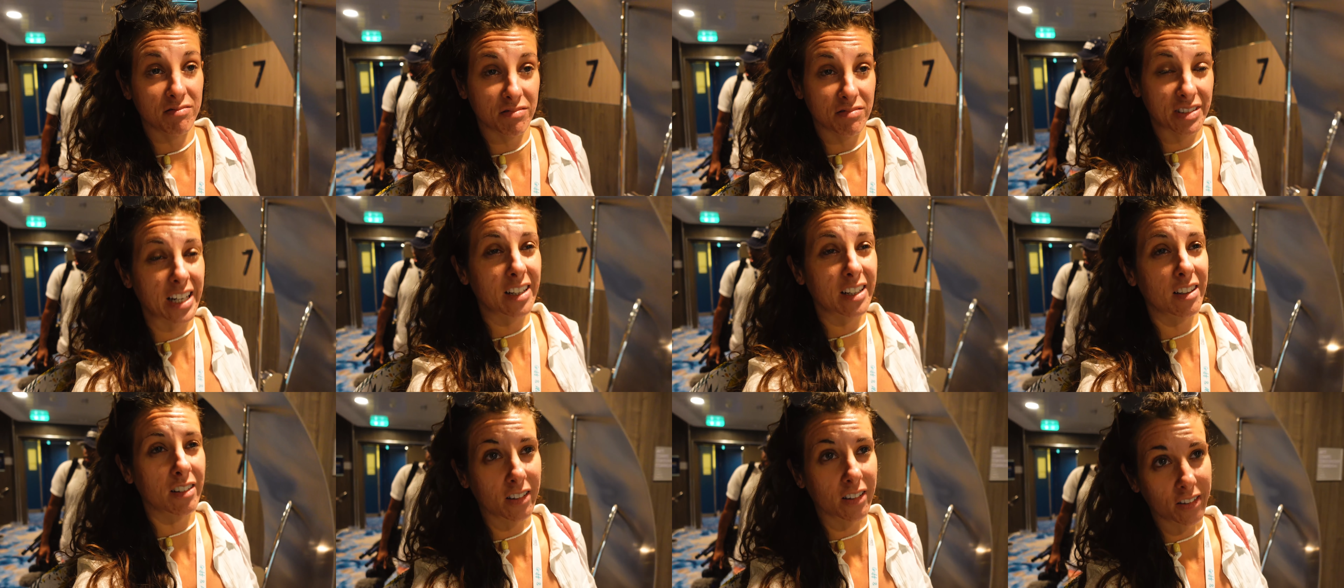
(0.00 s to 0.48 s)

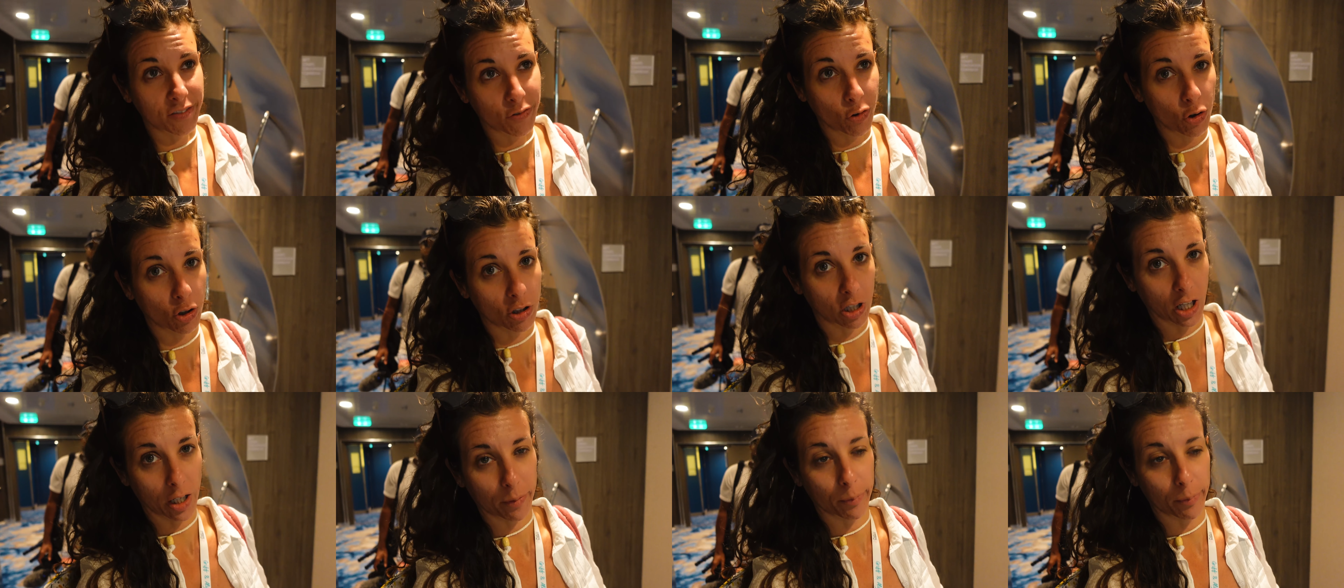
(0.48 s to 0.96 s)
Technically
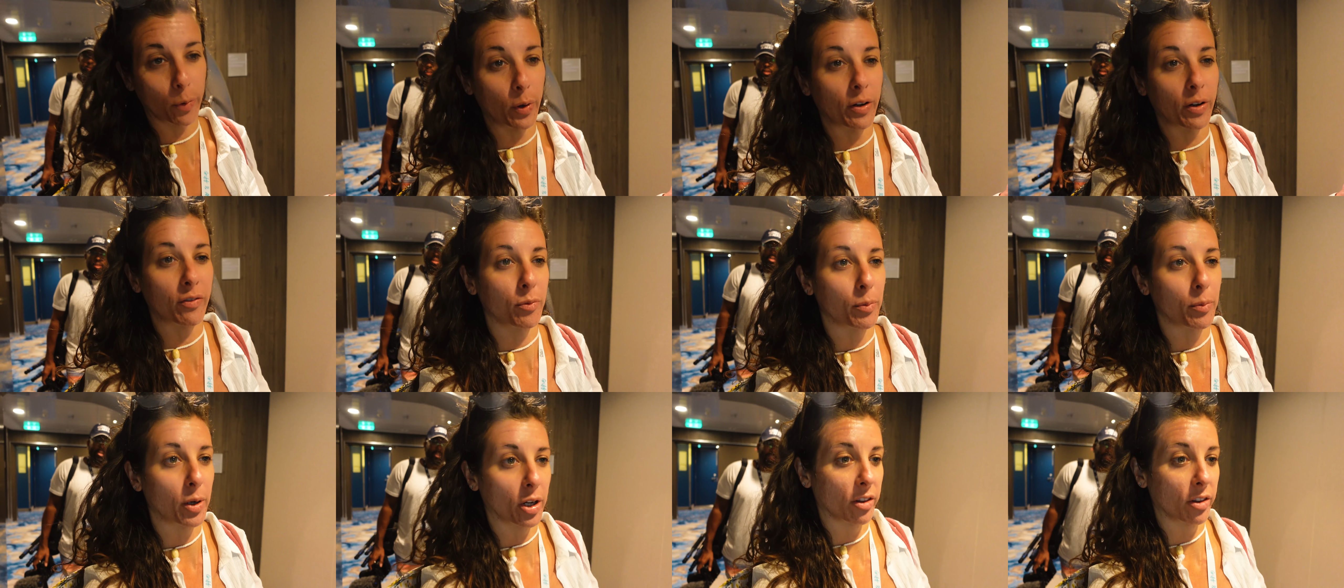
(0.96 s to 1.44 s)
4 o'clock, but we
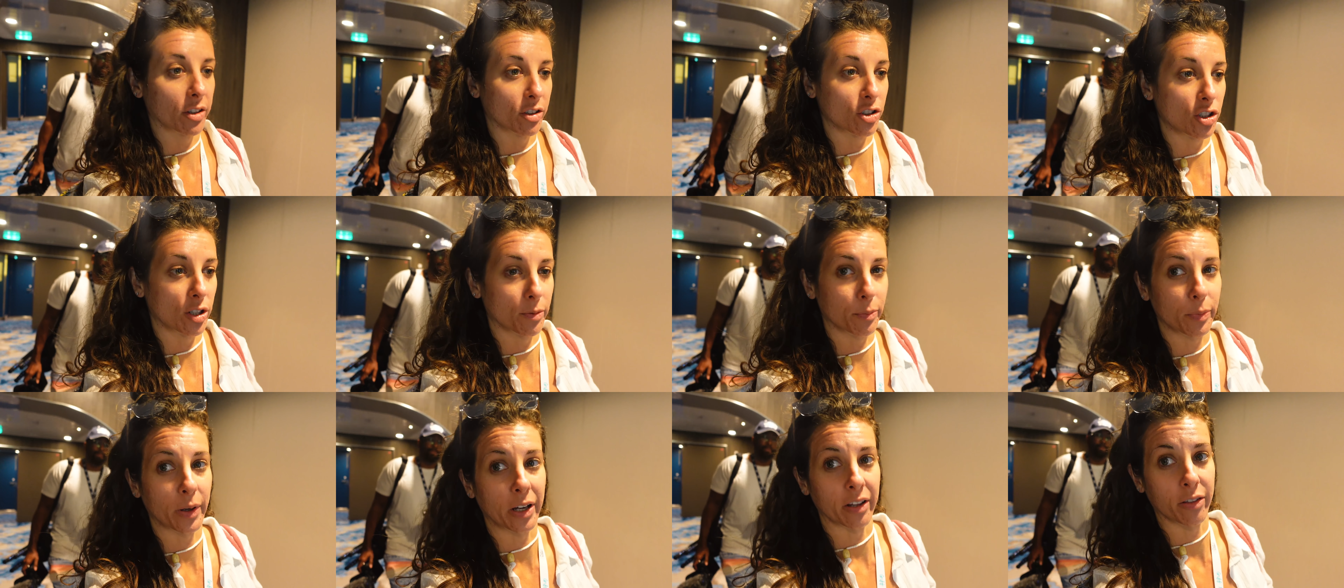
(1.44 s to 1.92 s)
have to be on the
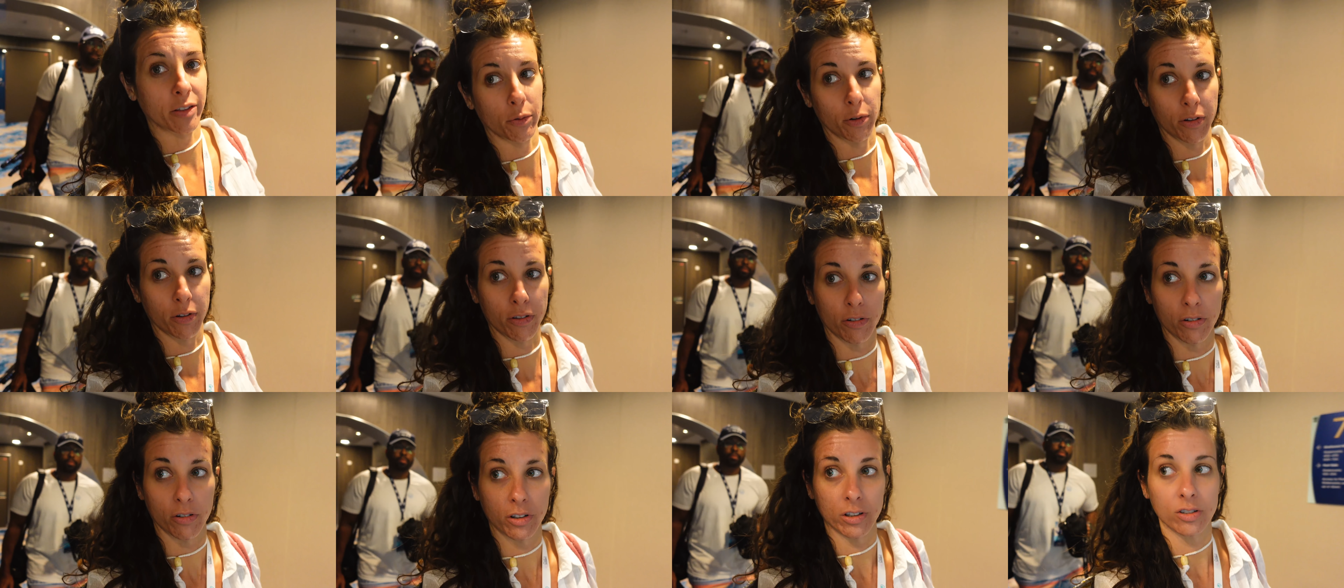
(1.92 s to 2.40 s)
ship at
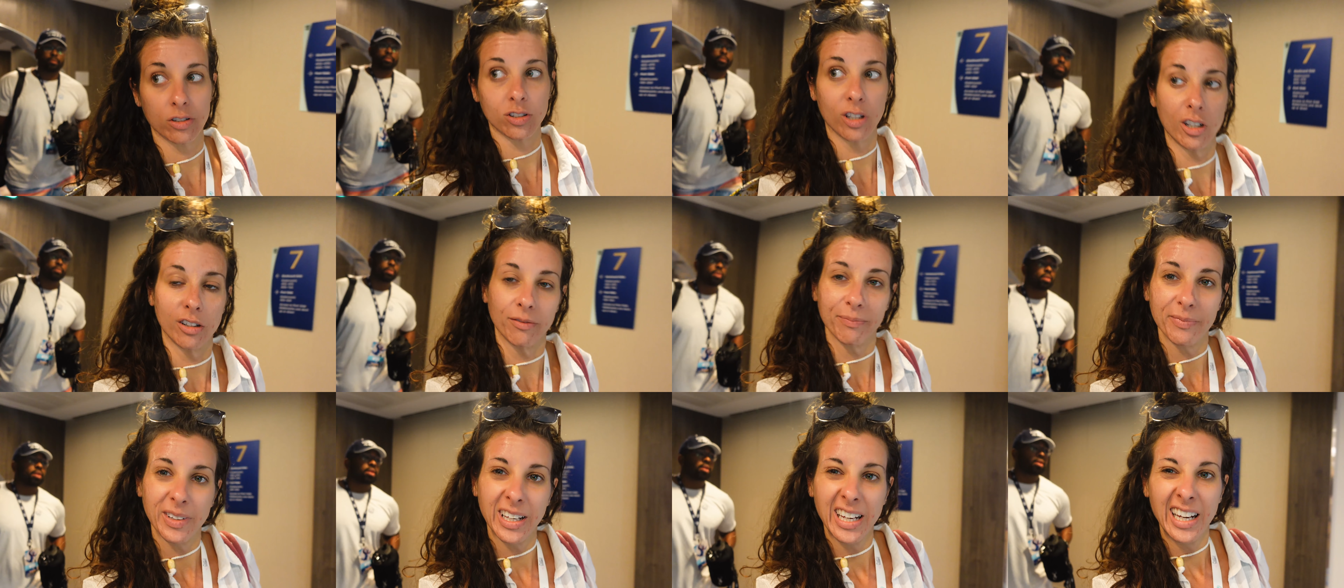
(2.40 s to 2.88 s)
3.30,
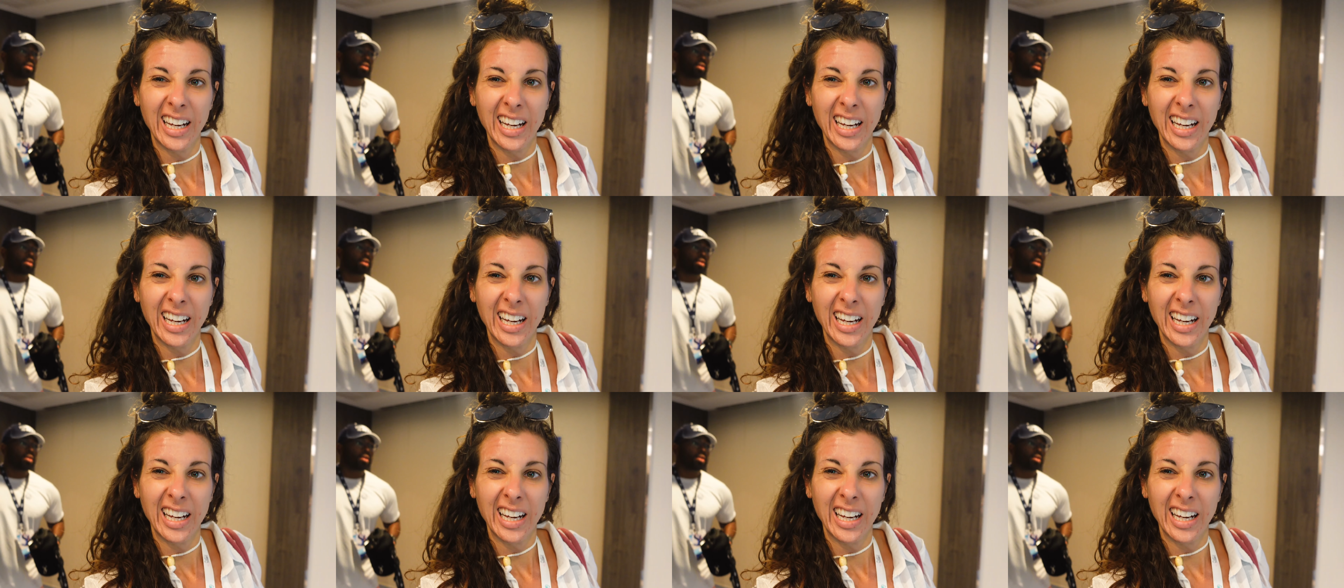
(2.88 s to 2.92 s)
so.